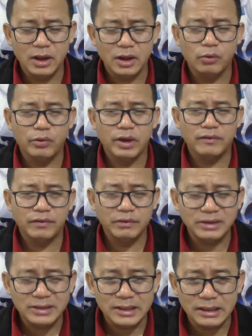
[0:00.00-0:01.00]
We have
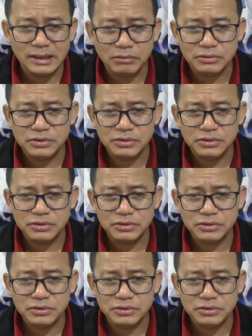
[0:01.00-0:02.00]
written down
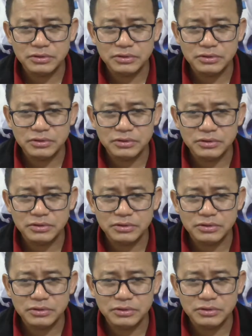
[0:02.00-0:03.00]
our
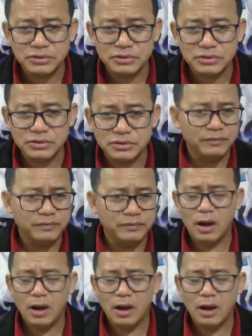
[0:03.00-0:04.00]
vision,
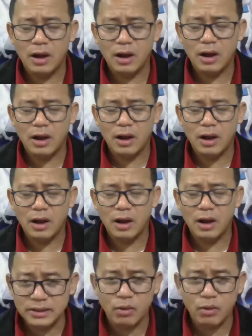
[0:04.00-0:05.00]
our
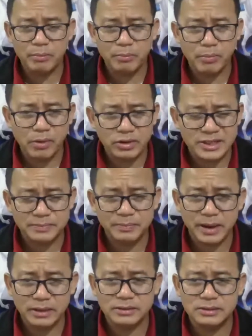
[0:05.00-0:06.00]
mission, our
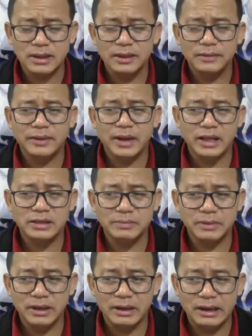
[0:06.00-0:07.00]
prospects that has
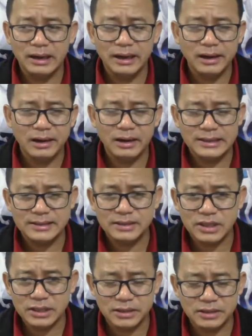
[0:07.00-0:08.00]
been clearly
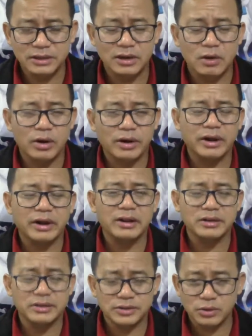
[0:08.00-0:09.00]
stated in our Kringle
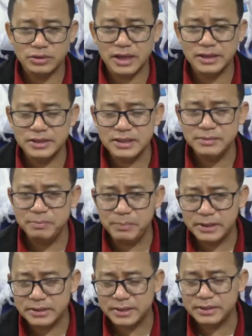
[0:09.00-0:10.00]
Society
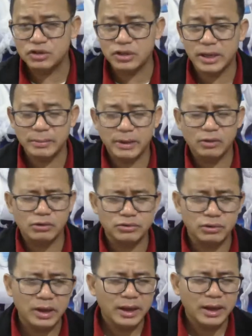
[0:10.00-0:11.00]
mission statement. Also,
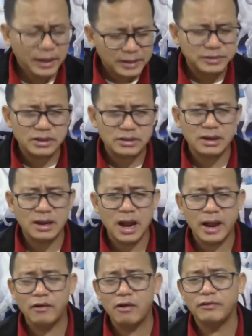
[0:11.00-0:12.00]
it's just kind
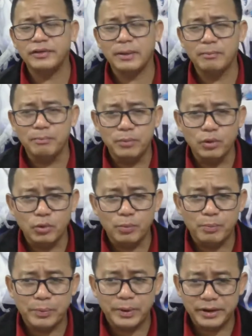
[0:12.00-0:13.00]
of the
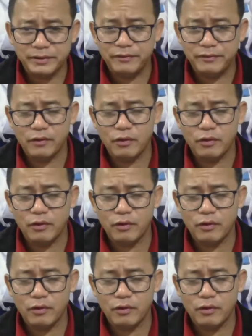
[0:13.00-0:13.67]
blueprint for.